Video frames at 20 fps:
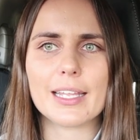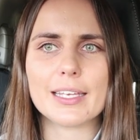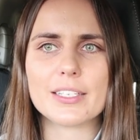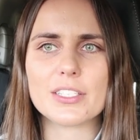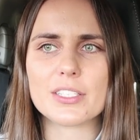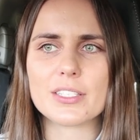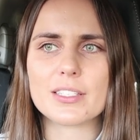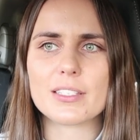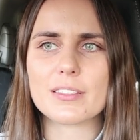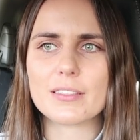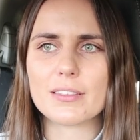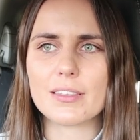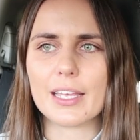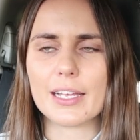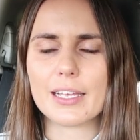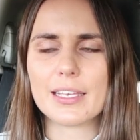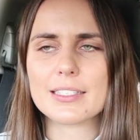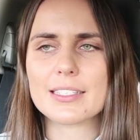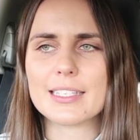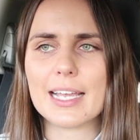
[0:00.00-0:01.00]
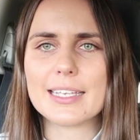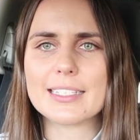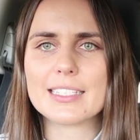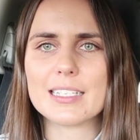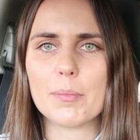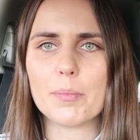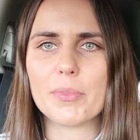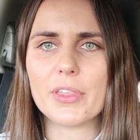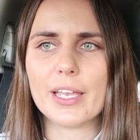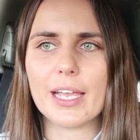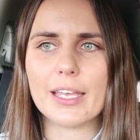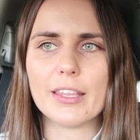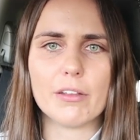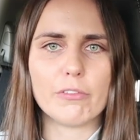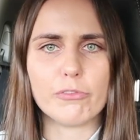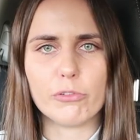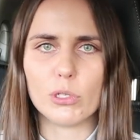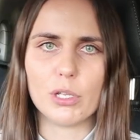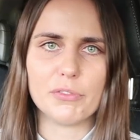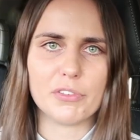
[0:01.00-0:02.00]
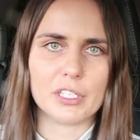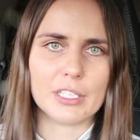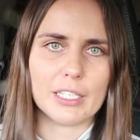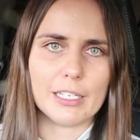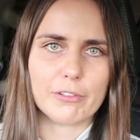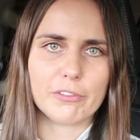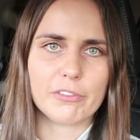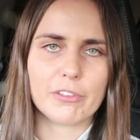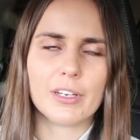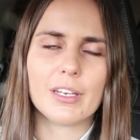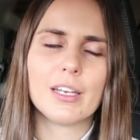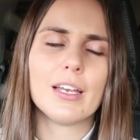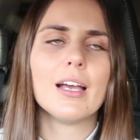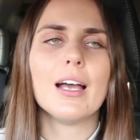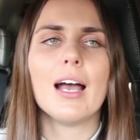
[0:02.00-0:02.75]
They just like say something and then fall off a cliff,